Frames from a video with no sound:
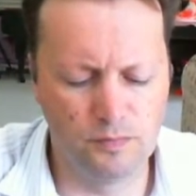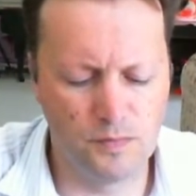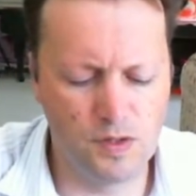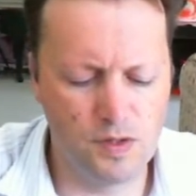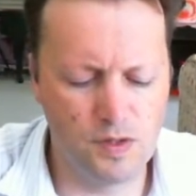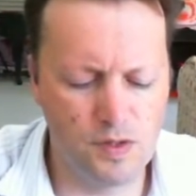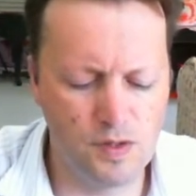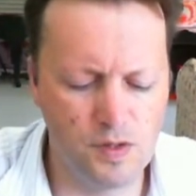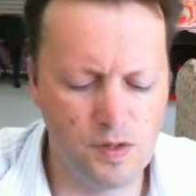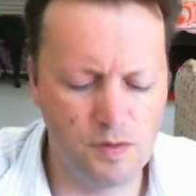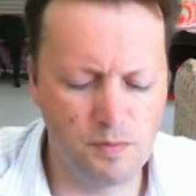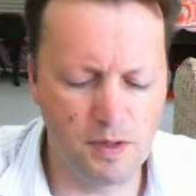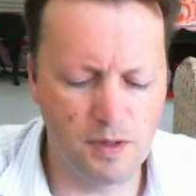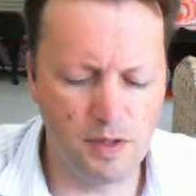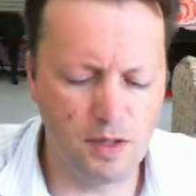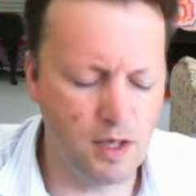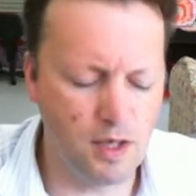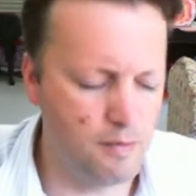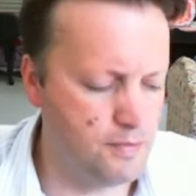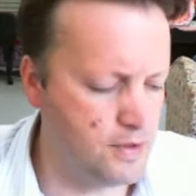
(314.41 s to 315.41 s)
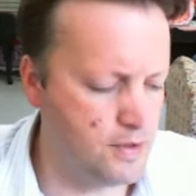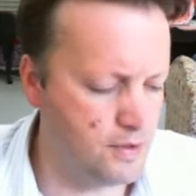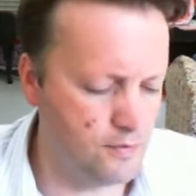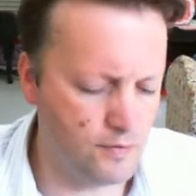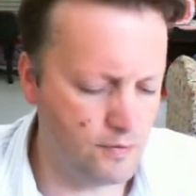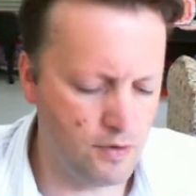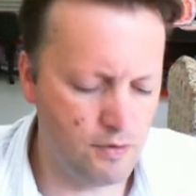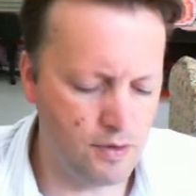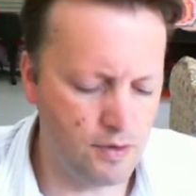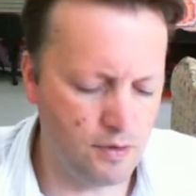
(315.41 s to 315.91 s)
So this has been kept in
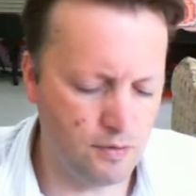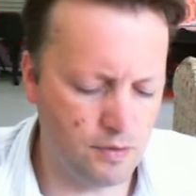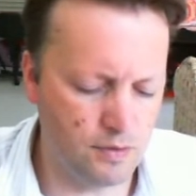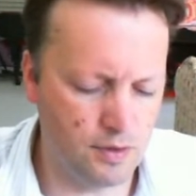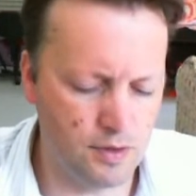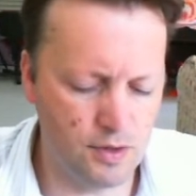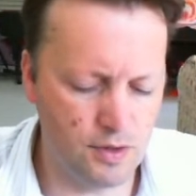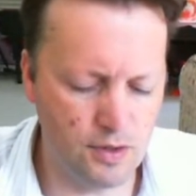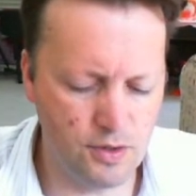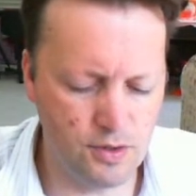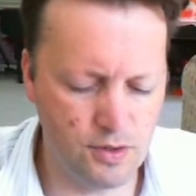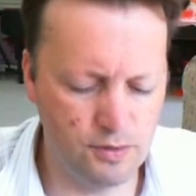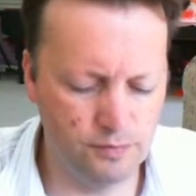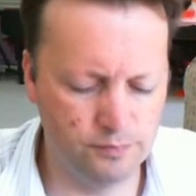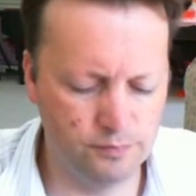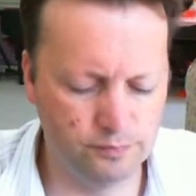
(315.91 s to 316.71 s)
very good condition.